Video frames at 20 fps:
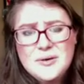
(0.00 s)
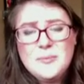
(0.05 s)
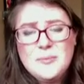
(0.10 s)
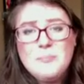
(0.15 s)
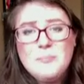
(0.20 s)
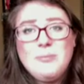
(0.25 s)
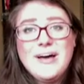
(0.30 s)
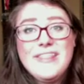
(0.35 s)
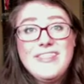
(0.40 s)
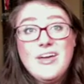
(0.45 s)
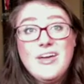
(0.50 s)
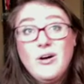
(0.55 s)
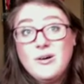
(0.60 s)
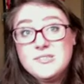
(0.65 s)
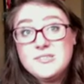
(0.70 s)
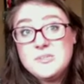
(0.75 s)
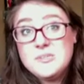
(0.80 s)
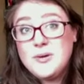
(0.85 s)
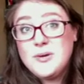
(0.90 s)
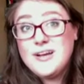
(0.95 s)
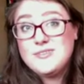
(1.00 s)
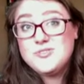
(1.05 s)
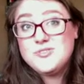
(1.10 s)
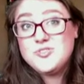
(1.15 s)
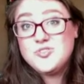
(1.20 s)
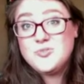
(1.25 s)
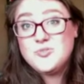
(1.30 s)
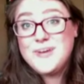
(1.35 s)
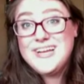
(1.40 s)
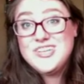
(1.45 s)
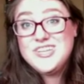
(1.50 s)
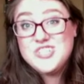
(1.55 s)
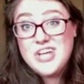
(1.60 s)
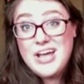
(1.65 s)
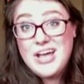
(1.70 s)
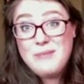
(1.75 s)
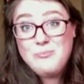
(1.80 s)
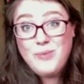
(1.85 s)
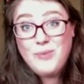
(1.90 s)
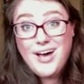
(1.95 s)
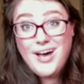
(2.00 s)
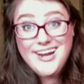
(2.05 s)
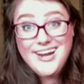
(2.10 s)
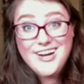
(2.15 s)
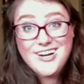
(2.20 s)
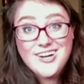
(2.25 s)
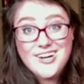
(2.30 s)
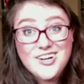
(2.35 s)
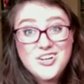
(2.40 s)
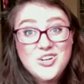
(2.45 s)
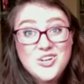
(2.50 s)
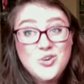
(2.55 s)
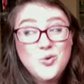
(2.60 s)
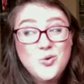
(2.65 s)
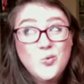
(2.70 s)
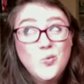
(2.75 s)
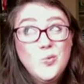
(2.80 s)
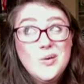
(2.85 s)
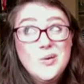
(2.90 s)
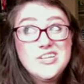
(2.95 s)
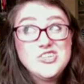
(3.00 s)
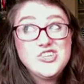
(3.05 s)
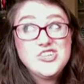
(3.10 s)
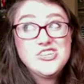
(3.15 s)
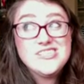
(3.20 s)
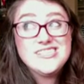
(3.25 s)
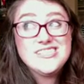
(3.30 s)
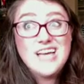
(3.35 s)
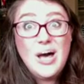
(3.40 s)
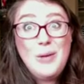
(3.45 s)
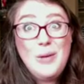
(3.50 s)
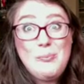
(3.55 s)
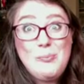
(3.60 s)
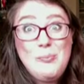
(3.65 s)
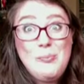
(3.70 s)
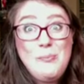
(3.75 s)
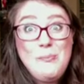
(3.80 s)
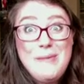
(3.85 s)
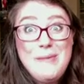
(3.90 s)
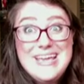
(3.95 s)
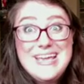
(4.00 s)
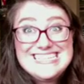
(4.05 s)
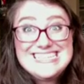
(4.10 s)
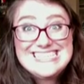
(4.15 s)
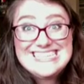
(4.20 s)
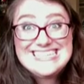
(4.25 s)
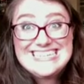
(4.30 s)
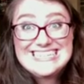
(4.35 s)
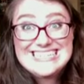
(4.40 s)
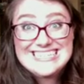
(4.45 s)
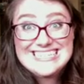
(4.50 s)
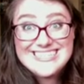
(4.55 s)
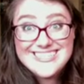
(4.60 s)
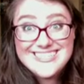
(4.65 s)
But they also put out Strange Empire, which is amazing.